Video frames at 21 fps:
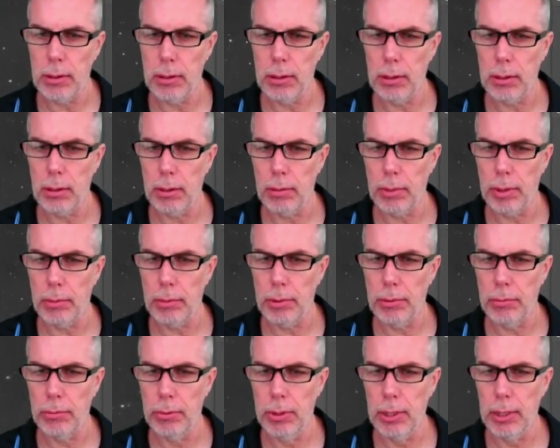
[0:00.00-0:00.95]
Maybe
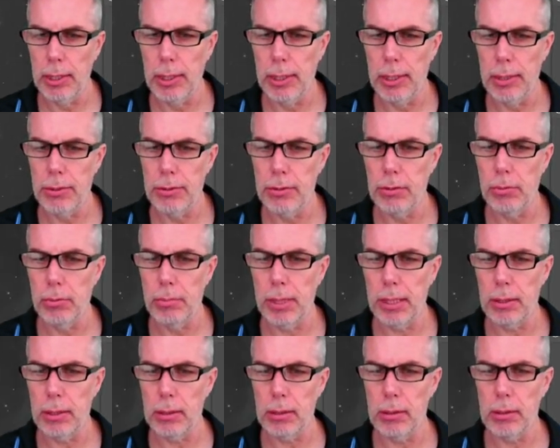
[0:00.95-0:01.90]
really zoom
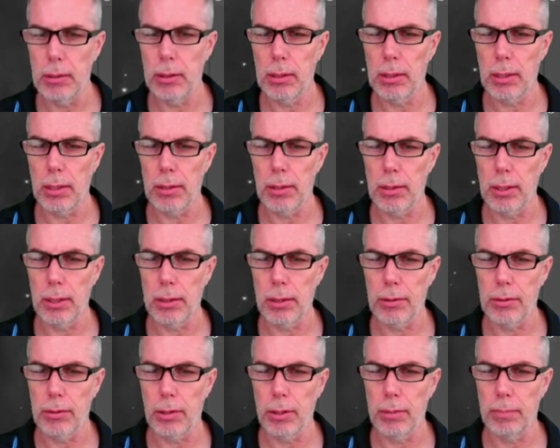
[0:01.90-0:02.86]
in and
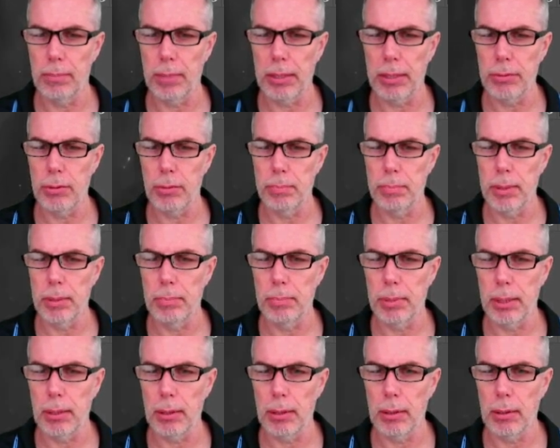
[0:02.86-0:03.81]
start pixel
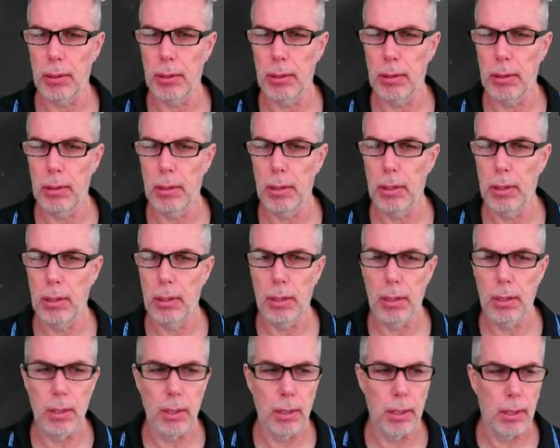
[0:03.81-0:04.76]
peeping
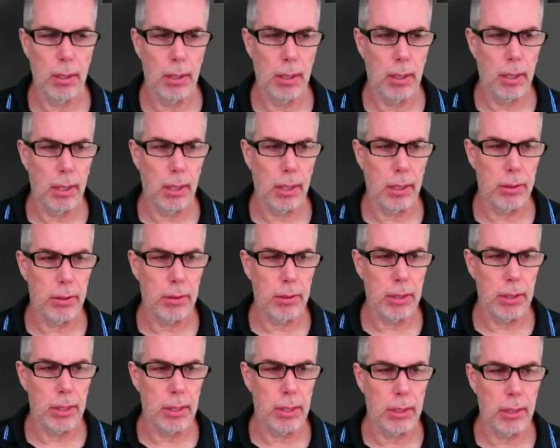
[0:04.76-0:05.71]
and
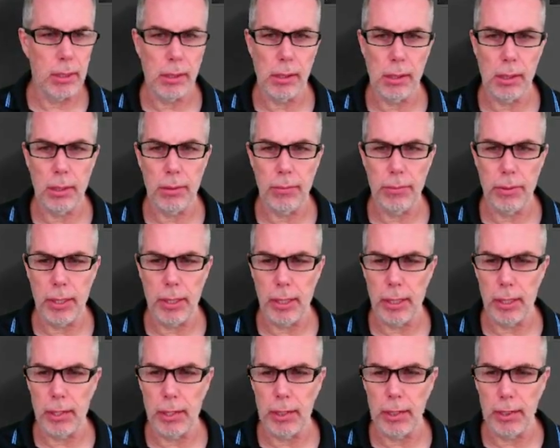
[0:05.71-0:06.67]
see if
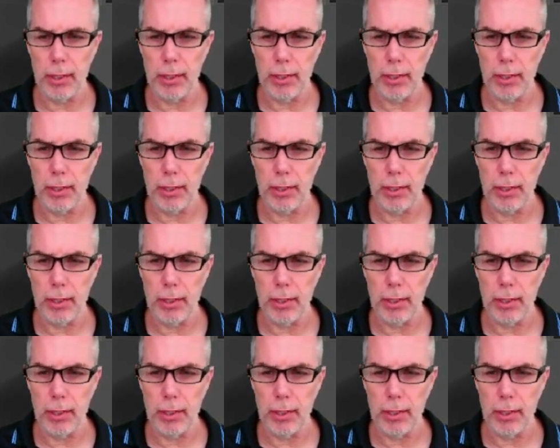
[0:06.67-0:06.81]
here